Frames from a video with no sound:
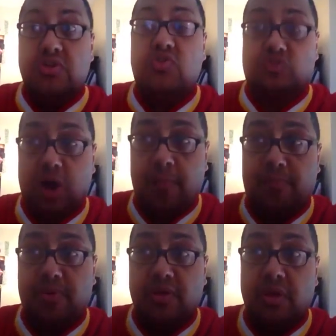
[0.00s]

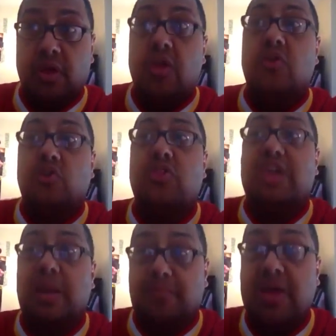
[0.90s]
Trump, you're
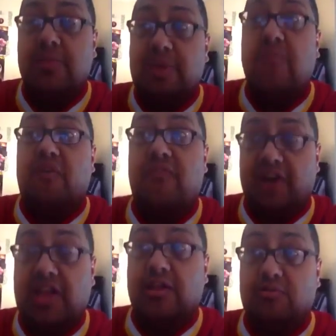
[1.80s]
the epitome of a
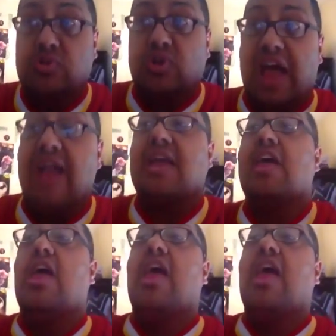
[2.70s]
fucking loser hack.